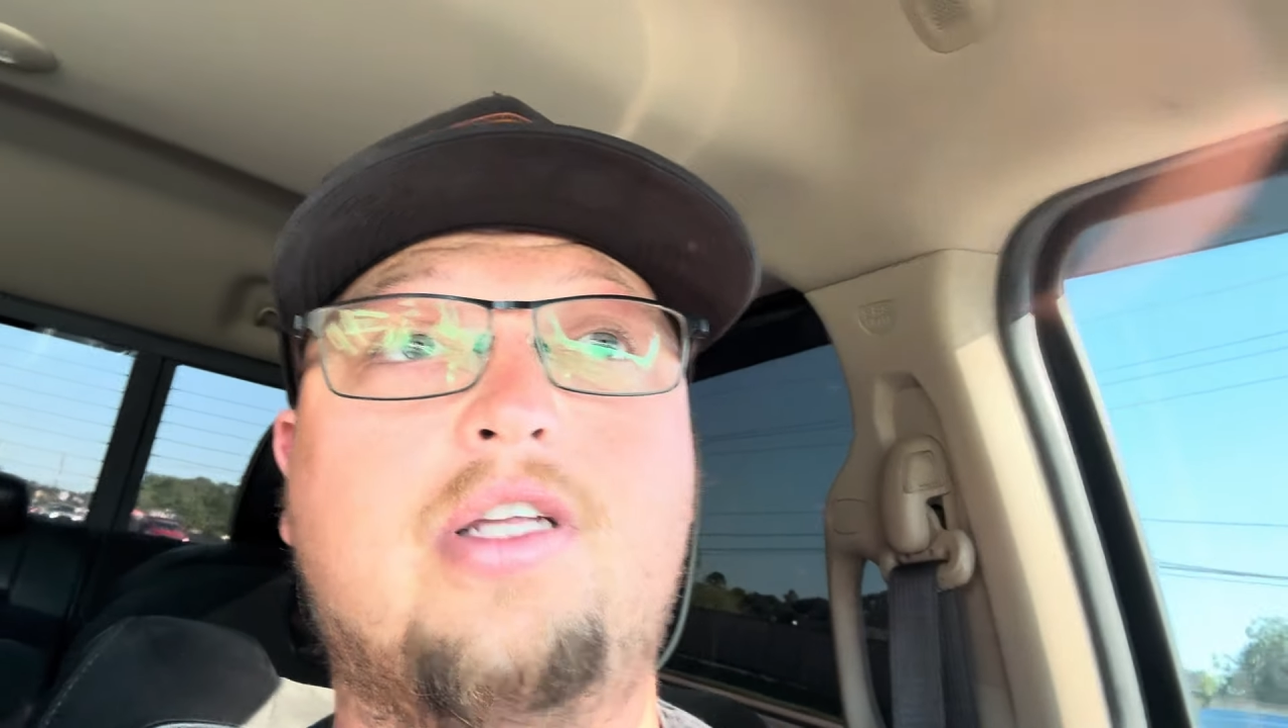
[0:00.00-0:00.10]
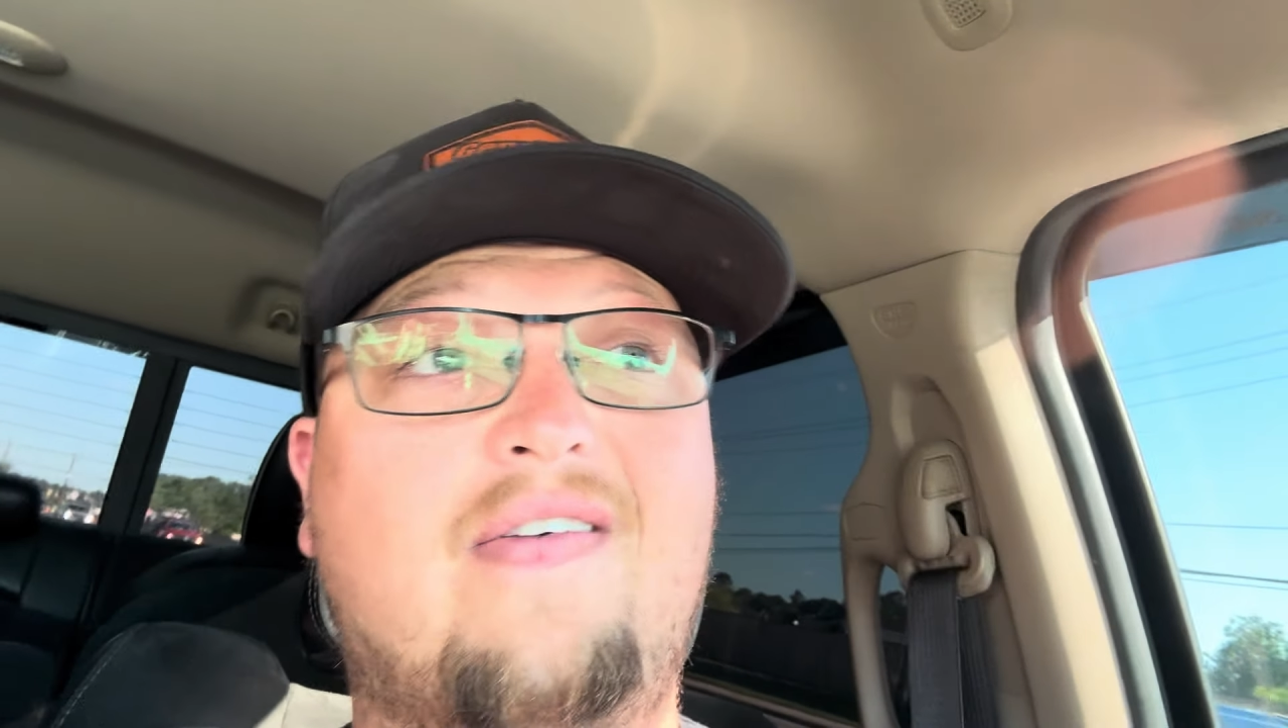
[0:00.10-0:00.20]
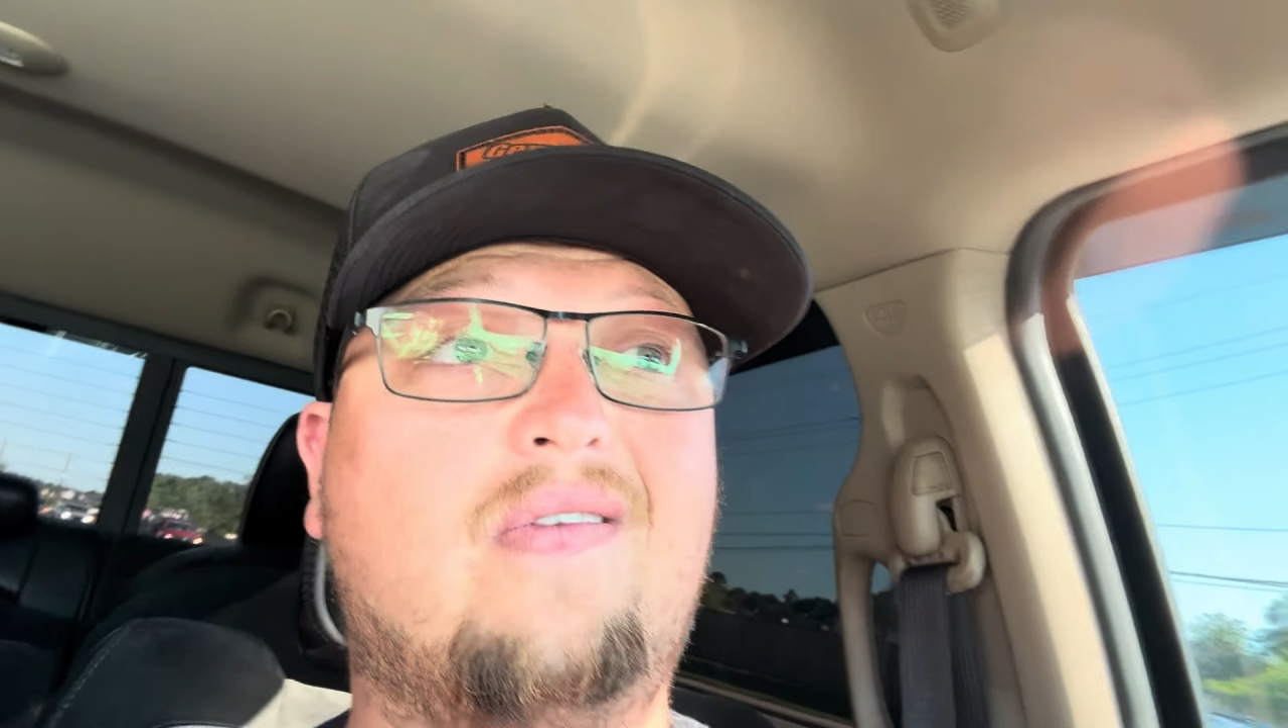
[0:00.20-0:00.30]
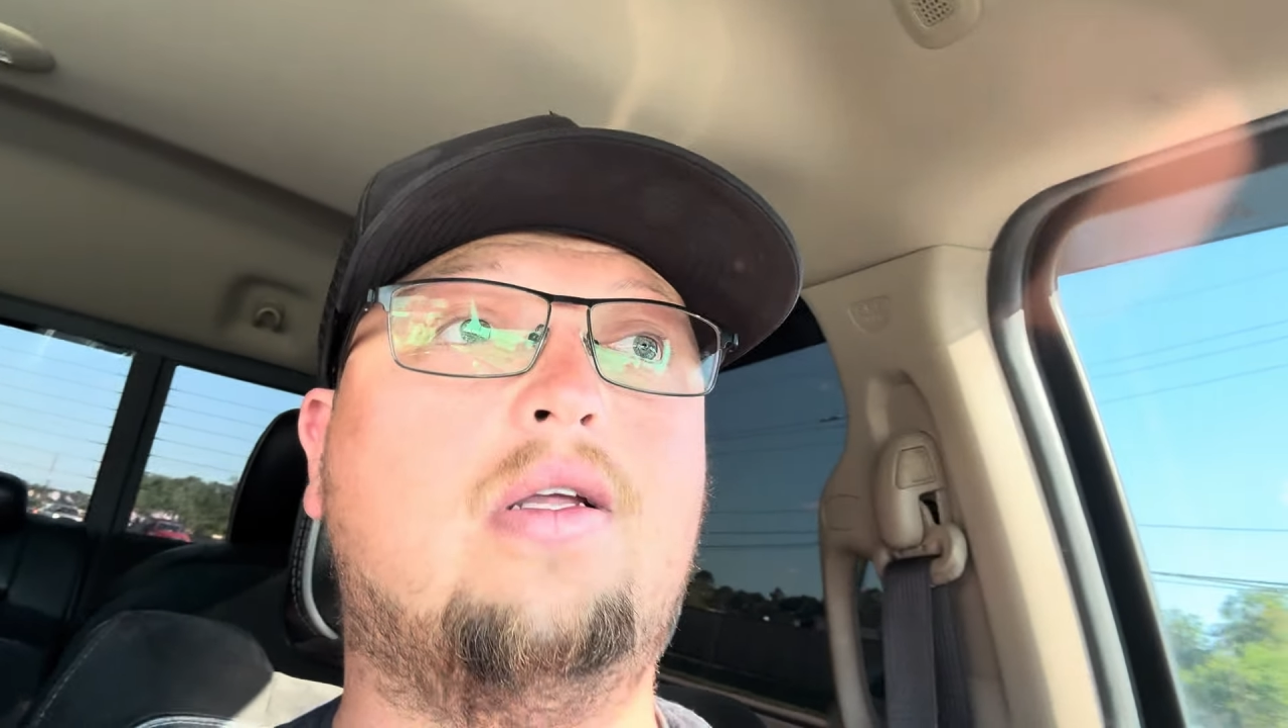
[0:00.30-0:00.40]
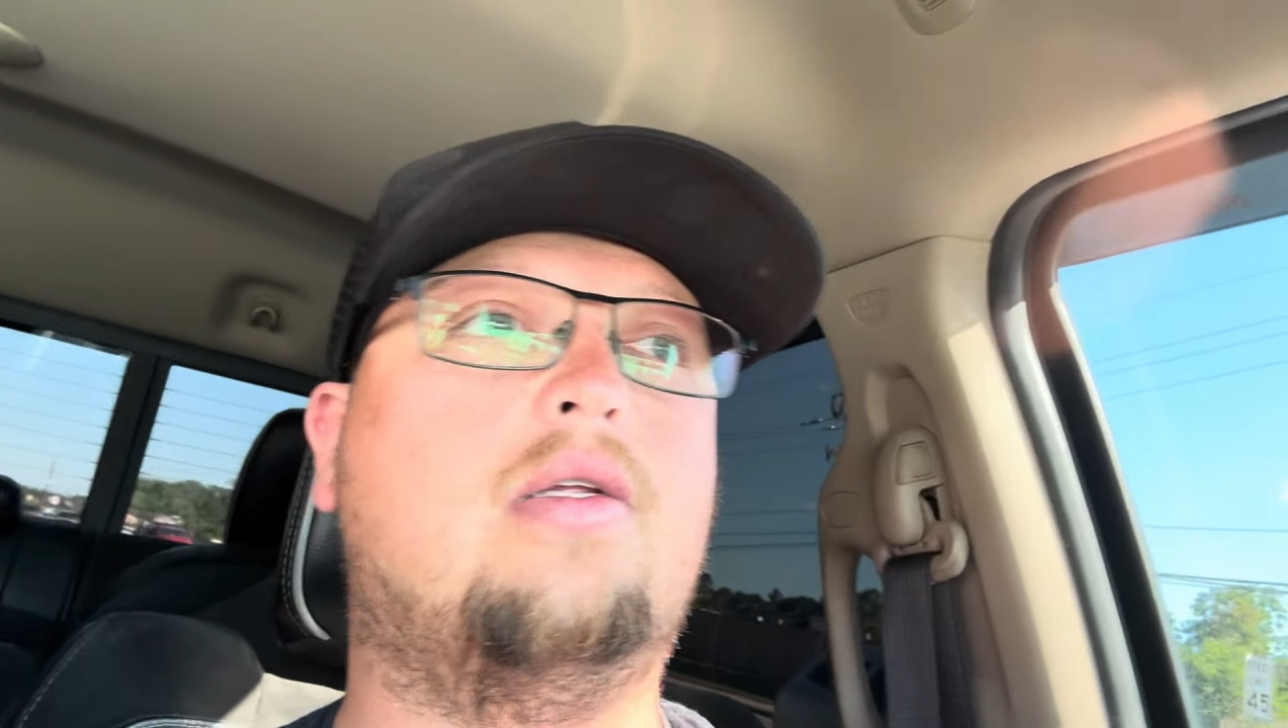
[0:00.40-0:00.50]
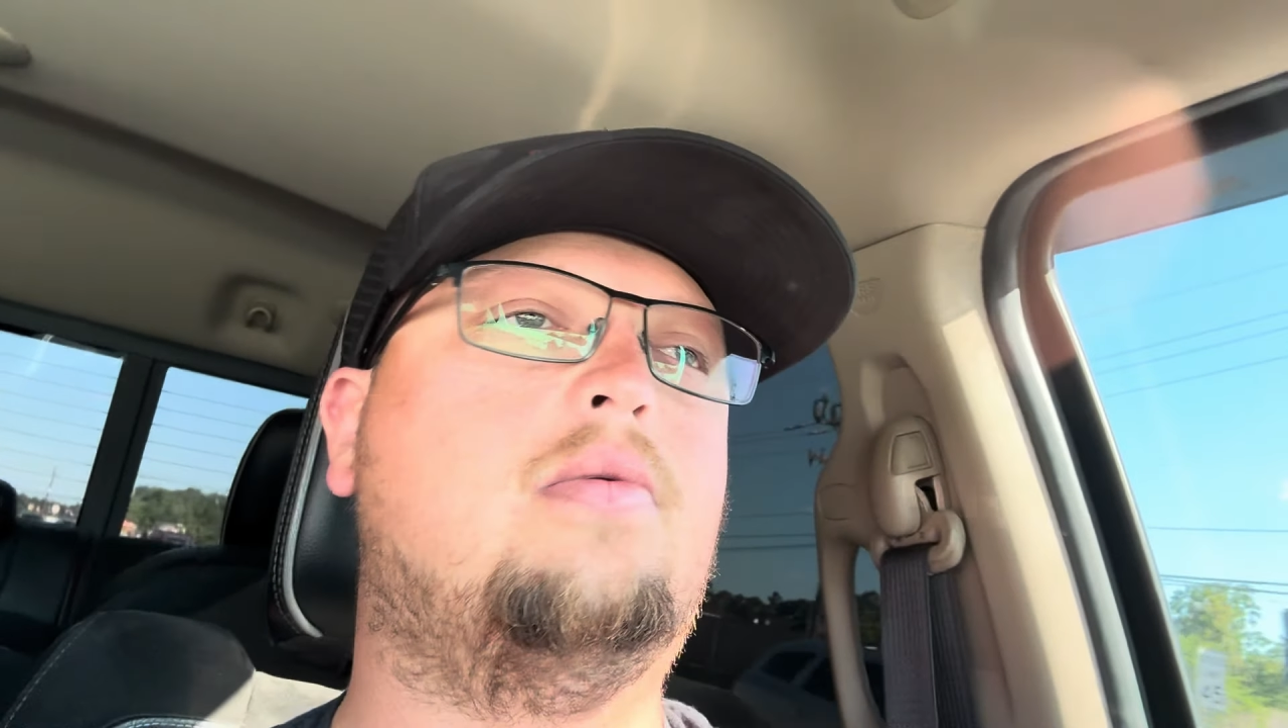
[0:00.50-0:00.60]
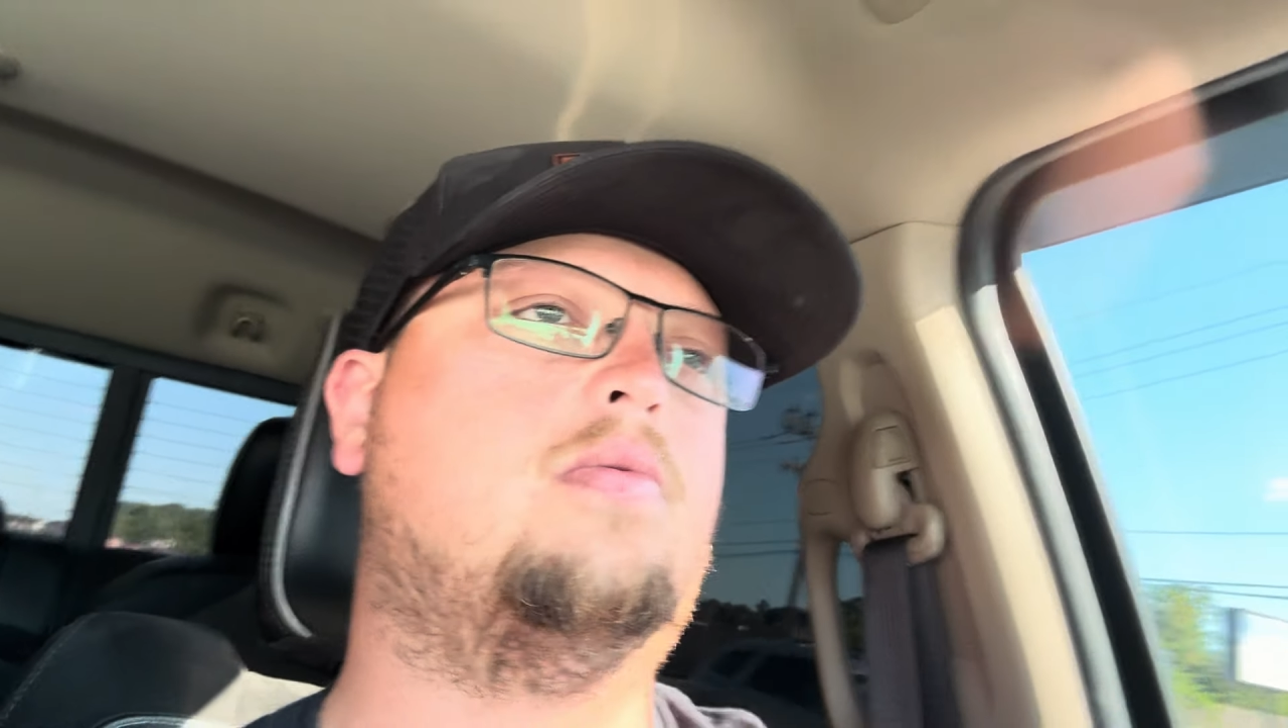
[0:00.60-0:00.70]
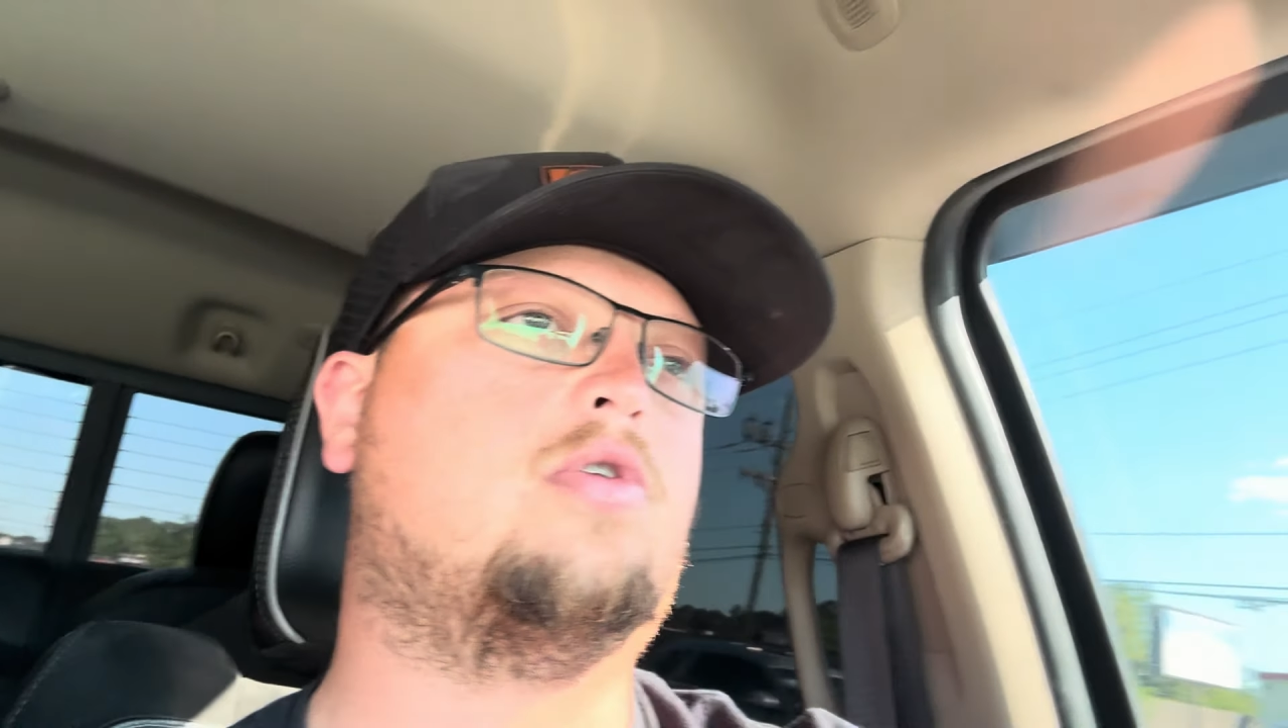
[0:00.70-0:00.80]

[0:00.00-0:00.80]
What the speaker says: definitely